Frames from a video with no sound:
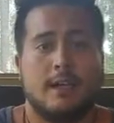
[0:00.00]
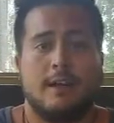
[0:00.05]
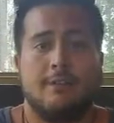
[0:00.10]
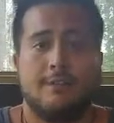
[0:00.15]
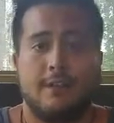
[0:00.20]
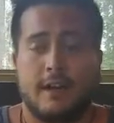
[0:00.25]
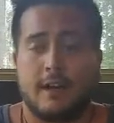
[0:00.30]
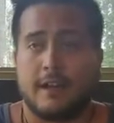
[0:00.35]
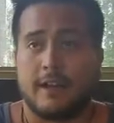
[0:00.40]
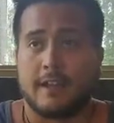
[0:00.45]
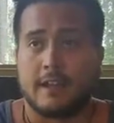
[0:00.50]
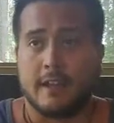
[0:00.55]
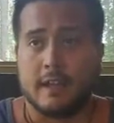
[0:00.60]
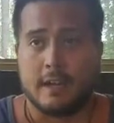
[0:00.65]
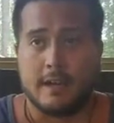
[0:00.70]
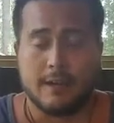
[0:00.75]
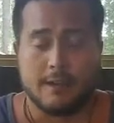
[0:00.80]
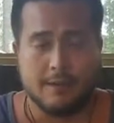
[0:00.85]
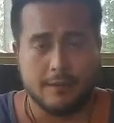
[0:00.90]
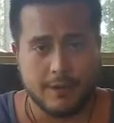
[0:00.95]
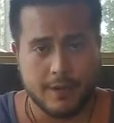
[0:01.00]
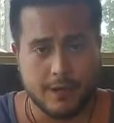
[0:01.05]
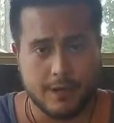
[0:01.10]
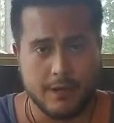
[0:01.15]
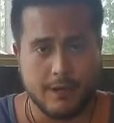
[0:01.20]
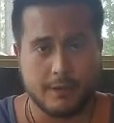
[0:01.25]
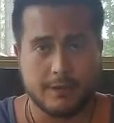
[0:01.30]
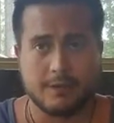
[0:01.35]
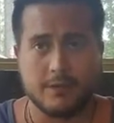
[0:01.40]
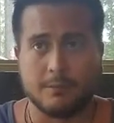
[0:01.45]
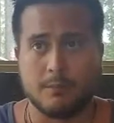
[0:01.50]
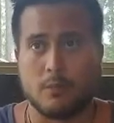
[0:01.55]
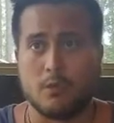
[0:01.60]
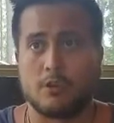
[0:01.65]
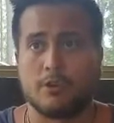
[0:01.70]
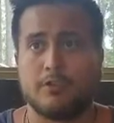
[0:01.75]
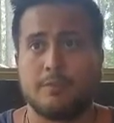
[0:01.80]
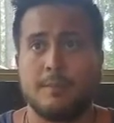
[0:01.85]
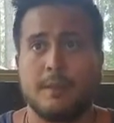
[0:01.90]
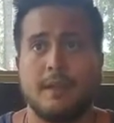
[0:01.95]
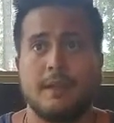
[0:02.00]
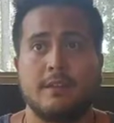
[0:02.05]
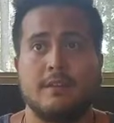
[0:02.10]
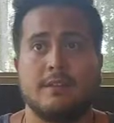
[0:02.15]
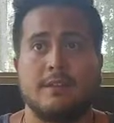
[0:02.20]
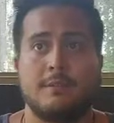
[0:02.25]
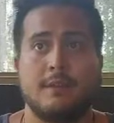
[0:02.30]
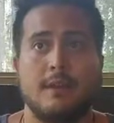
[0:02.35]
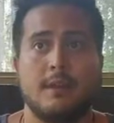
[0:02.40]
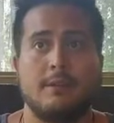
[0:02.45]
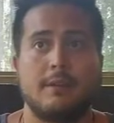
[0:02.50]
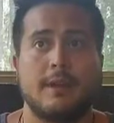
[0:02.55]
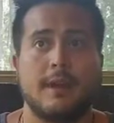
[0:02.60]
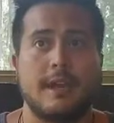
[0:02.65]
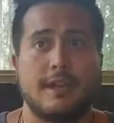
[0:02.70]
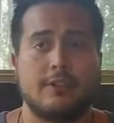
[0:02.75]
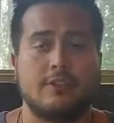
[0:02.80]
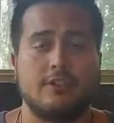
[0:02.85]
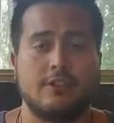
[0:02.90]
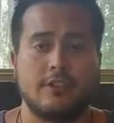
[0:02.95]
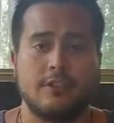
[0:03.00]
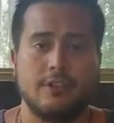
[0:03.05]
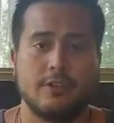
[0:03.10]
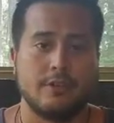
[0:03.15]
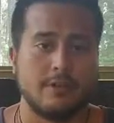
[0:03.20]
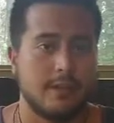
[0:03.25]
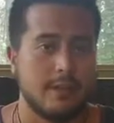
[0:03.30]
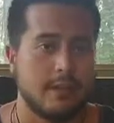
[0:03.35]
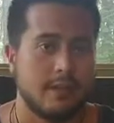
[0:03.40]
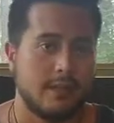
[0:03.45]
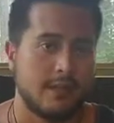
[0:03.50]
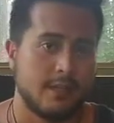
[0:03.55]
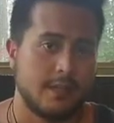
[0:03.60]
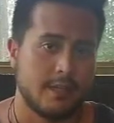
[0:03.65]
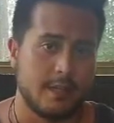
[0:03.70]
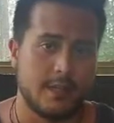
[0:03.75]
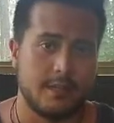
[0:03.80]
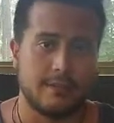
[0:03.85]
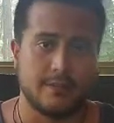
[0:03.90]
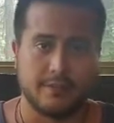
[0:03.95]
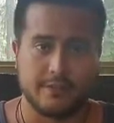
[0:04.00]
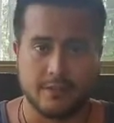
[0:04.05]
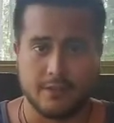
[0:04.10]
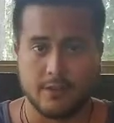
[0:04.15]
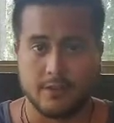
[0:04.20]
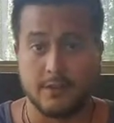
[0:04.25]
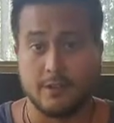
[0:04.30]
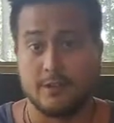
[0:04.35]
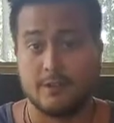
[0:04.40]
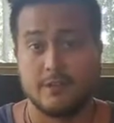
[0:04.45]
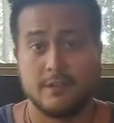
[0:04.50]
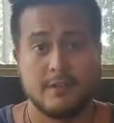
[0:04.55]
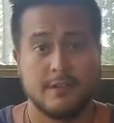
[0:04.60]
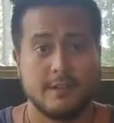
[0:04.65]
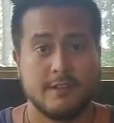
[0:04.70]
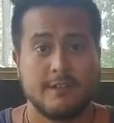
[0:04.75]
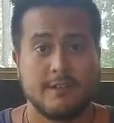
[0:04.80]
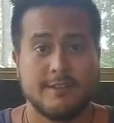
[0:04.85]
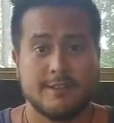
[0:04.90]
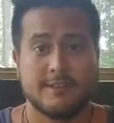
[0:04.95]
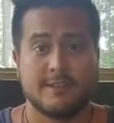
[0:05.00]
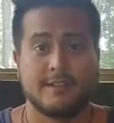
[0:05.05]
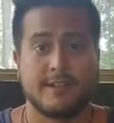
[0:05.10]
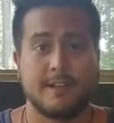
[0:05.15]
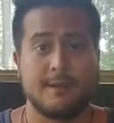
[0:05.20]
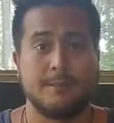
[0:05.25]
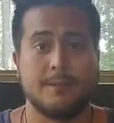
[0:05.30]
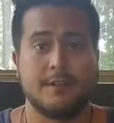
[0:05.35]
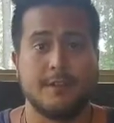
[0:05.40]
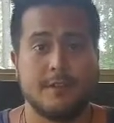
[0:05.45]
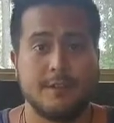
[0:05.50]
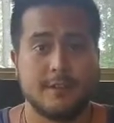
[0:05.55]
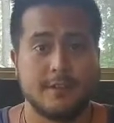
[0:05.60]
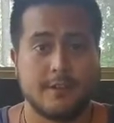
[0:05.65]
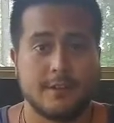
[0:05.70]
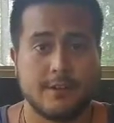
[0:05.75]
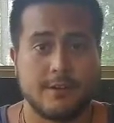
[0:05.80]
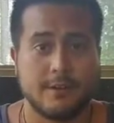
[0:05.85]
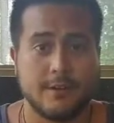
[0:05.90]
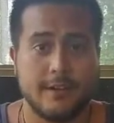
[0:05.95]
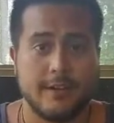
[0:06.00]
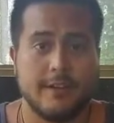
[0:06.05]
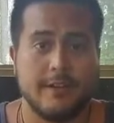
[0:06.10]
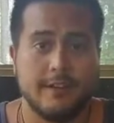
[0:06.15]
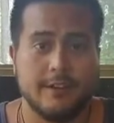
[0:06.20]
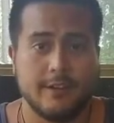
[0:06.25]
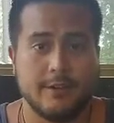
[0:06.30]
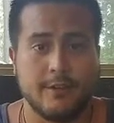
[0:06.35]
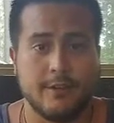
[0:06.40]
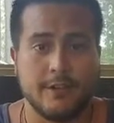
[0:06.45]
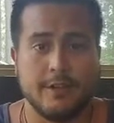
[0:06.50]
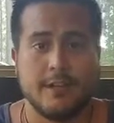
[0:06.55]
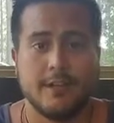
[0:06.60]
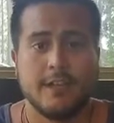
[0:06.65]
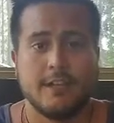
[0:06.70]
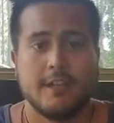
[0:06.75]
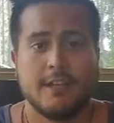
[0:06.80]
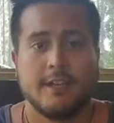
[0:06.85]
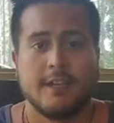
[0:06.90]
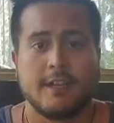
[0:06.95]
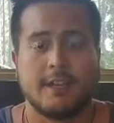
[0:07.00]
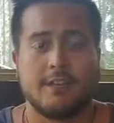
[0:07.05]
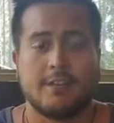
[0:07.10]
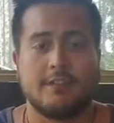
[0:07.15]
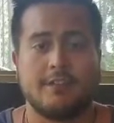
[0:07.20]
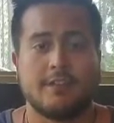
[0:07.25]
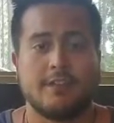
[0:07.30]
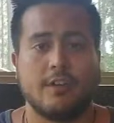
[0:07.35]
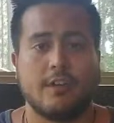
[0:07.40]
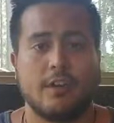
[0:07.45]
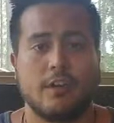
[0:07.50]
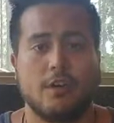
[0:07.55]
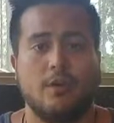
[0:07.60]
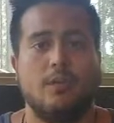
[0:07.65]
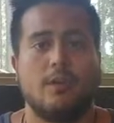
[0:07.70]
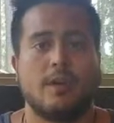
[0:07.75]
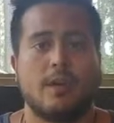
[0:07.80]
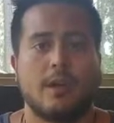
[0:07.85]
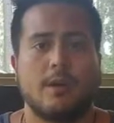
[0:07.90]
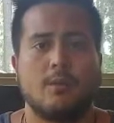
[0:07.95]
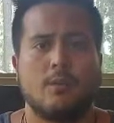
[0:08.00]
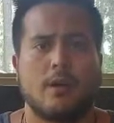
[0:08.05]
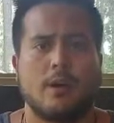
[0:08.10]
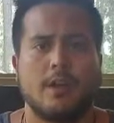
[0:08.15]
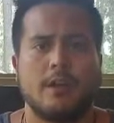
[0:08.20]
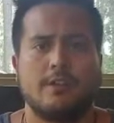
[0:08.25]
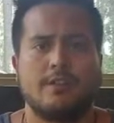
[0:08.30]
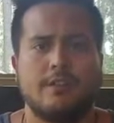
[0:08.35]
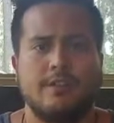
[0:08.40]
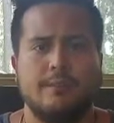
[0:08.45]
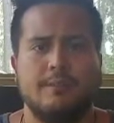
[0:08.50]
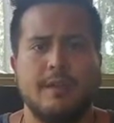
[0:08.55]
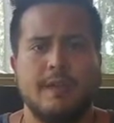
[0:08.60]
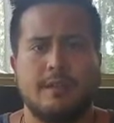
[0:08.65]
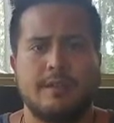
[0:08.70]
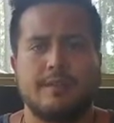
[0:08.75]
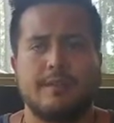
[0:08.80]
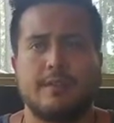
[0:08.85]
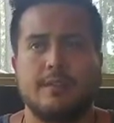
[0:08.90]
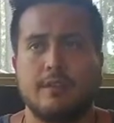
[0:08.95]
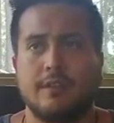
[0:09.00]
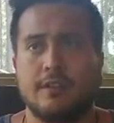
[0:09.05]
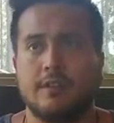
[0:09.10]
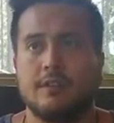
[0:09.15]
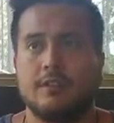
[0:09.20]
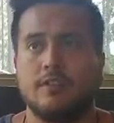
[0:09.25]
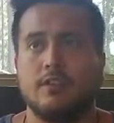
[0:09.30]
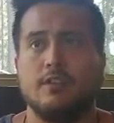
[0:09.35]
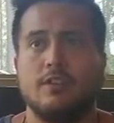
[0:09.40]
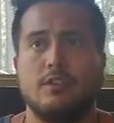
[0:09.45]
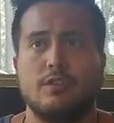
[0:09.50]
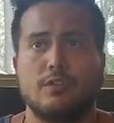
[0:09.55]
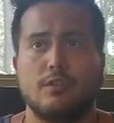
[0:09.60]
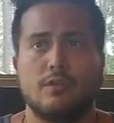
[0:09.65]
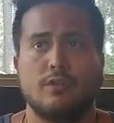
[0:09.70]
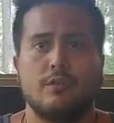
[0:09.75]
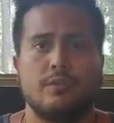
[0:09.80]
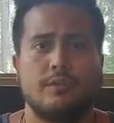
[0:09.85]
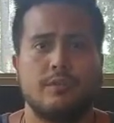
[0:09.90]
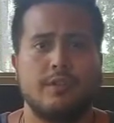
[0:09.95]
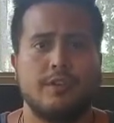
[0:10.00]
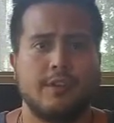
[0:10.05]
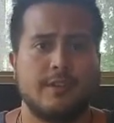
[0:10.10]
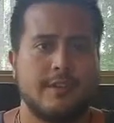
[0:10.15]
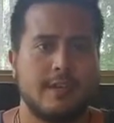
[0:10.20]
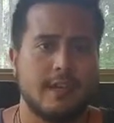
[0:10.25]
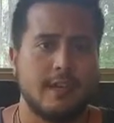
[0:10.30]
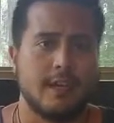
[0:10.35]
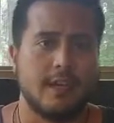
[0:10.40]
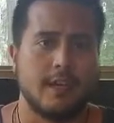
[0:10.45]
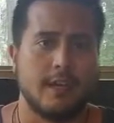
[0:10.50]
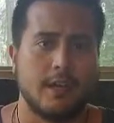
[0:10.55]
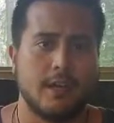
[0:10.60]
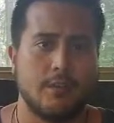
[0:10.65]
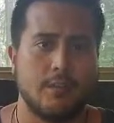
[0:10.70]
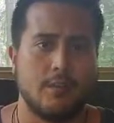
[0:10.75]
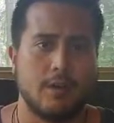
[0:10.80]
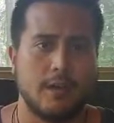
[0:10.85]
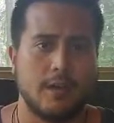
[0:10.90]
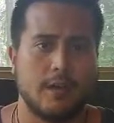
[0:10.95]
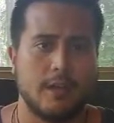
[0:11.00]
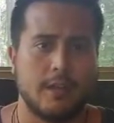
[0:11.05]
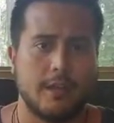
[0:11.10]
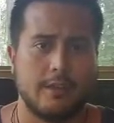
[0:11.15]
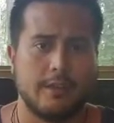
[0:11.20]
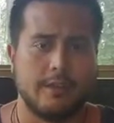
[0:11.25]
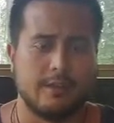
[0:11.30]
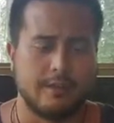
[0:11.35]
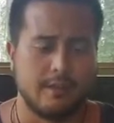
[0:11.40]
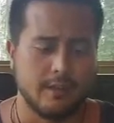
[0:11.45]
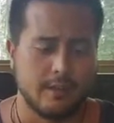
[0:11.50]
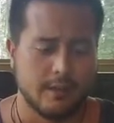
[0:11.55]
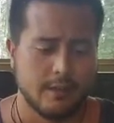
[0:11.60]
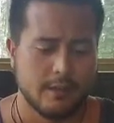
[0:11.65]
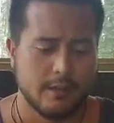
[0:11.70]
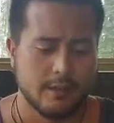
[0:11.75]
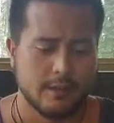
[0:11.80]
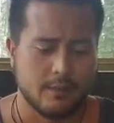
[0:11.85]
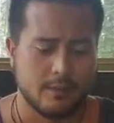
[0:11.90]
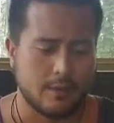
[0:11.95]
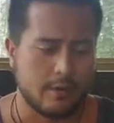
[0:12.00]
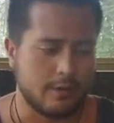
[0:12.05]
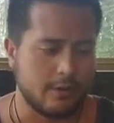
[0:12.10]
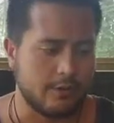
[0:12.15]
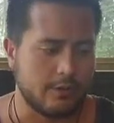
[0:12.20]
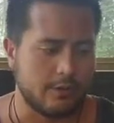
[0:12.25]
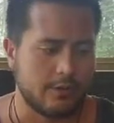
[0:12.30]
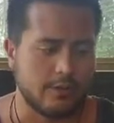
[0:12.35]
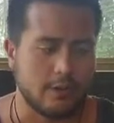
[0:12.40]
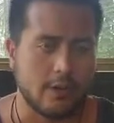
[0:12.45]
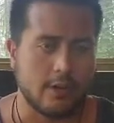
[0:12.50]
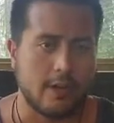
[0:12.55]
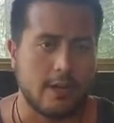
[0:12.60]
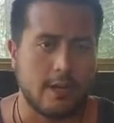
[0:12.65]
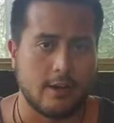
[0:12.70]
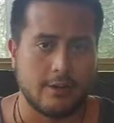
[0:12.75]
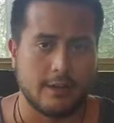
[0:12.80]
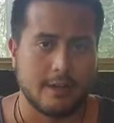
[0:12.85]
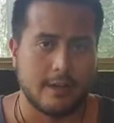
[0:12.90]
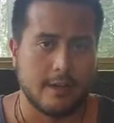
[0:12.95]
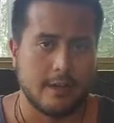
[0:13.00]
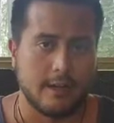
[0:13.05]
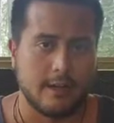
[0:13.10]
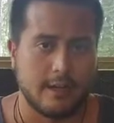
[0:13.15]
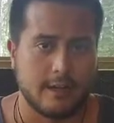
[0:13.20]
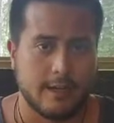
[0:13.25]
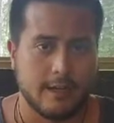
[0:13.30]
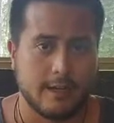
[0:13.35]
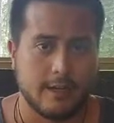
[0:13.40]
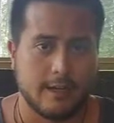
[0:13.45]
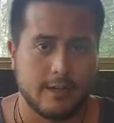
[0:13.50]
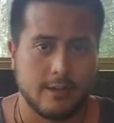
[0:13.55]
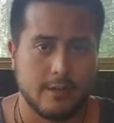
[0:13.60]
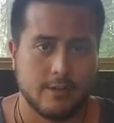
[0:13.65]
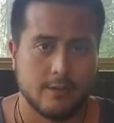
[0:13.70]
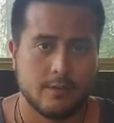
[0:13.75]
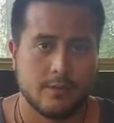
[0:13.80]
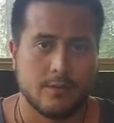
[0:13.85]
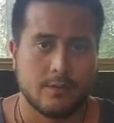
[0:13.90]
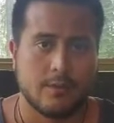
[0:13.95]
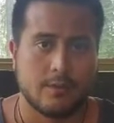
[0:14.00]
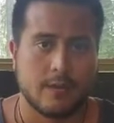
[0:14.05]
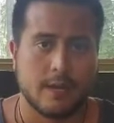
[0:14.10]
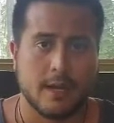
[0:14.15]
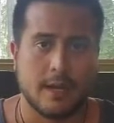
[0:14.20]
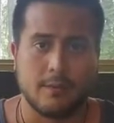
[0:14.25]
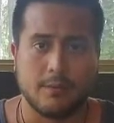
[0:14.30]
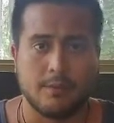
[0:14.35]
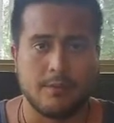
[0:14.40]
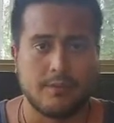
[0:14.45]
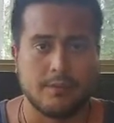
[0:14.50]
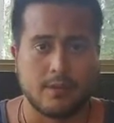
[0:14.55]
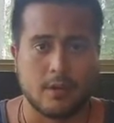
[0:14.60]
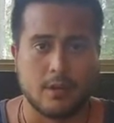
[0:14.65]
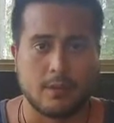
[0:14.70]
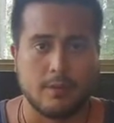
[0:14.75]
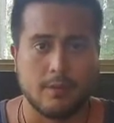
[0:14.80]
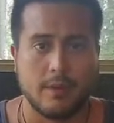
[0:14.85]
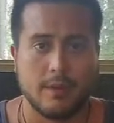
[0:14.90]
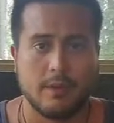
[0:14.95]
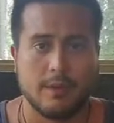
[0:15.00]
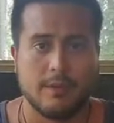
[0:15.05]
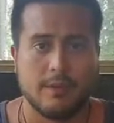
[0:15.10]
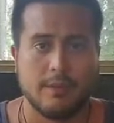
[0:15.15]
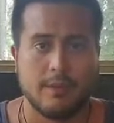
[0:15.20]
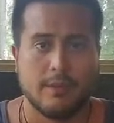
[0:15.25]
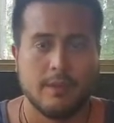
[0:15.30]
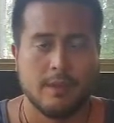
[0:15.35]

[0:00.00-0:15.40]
I finally have some more space to be able to actually do it, and so it's time to go ahead and do it. And so what I wanted to basically do today was we're going to start out kind of like what I would start with.